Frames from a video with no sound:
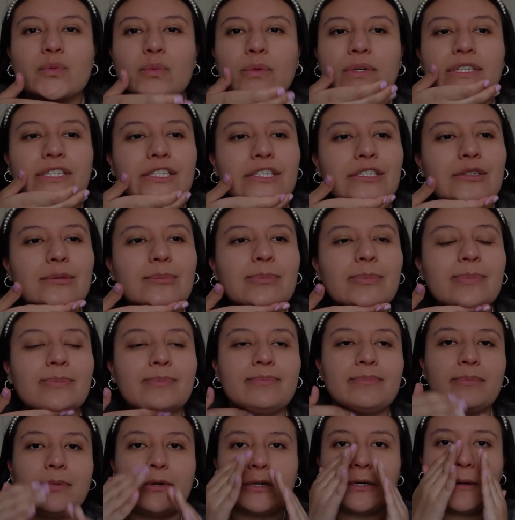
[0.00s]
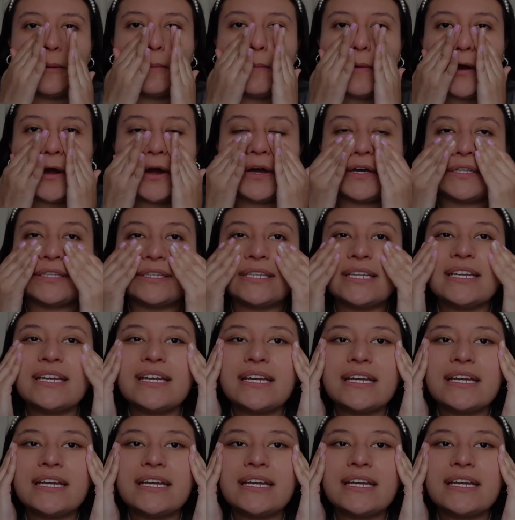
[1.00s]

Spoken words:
when you put them on,